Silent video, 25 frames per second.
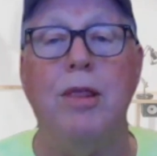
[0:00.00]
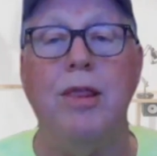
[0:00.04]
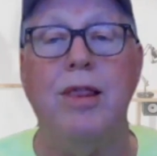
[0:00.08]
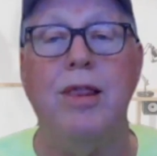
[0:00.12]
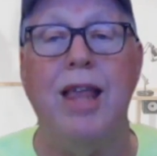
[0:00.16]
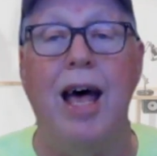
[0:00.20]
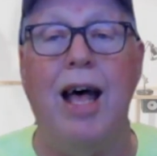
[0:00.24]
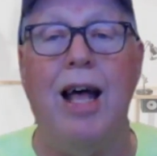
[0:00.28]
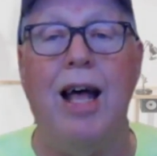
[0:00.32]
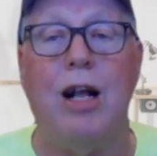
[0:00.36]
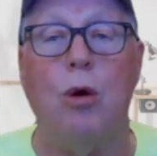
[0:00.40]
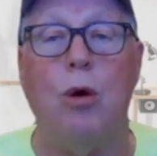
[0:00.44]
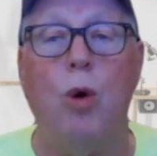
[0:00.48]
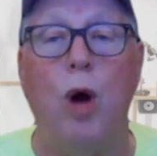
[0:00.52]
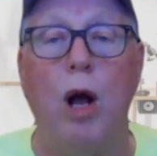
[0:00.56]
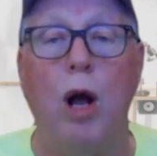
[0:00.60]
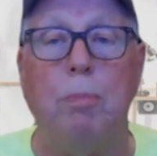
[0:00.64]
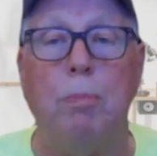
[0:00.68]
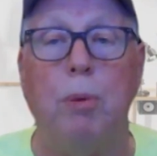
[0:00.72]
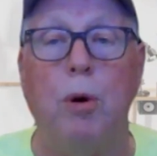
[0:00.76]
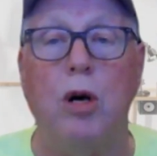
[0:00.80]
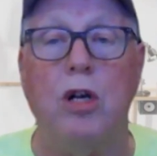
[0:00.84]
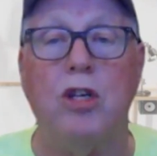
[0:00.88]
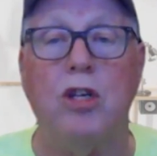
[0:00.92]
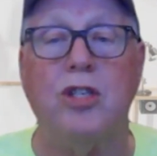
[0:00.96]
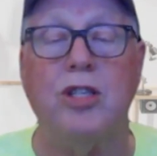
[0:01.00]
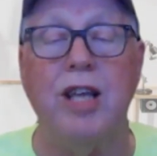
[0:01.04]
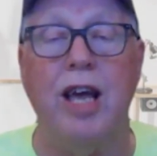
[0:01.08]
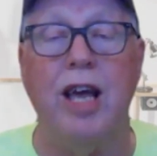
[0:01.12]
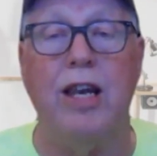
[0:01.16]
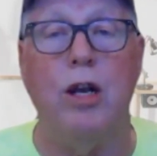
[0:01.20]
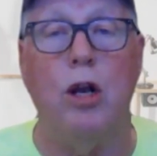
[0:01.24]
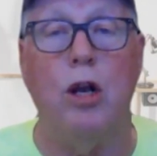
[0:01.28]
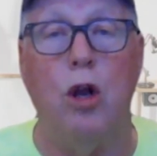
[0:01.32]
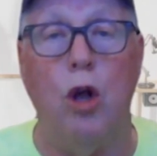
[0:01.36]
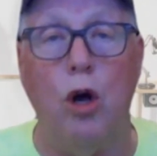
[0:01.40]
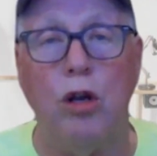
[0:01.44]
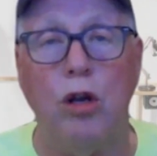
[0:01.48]
That QuickBooks
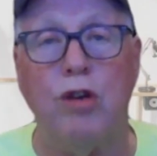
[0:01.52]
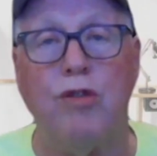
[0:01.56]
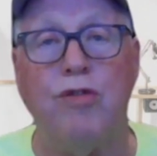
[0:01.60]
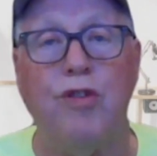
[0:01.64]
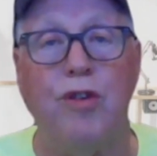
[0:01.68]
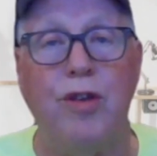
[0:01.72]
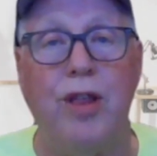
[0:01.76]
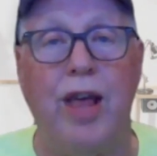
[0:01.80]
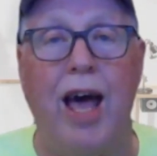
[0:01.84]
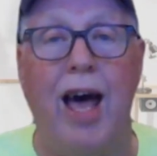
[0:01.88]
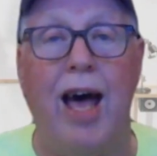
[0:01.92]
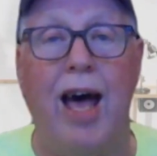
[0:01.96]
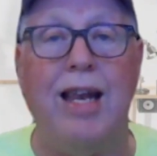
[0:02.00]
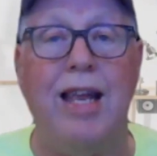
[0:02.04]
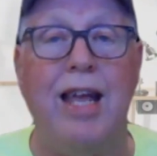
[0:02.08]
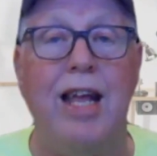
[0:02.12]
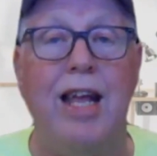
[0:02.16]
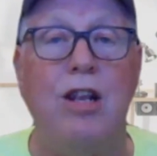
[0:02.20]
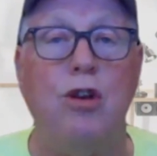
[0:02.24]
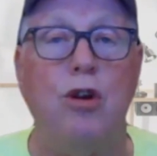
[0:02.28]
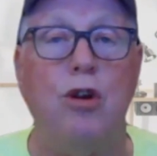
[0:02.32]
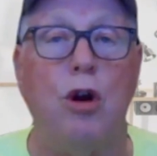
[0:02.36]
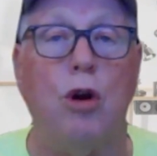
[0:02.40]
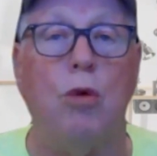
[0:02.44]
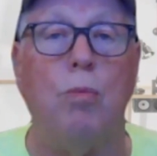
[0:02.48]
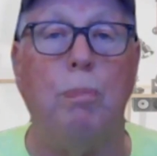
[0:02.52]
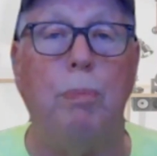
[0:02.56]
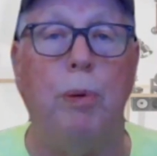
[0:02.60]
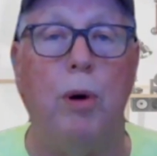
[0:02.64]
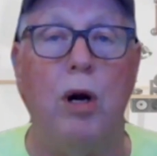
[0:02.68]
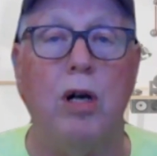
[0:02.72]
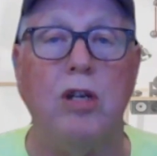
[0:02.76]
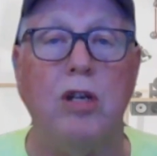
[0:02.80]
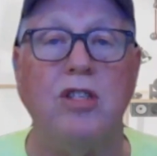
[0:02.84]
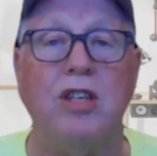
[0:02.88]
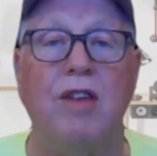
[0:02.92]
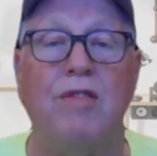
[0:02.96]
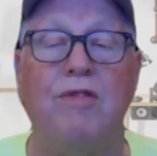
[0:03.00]
then looks for that in your books.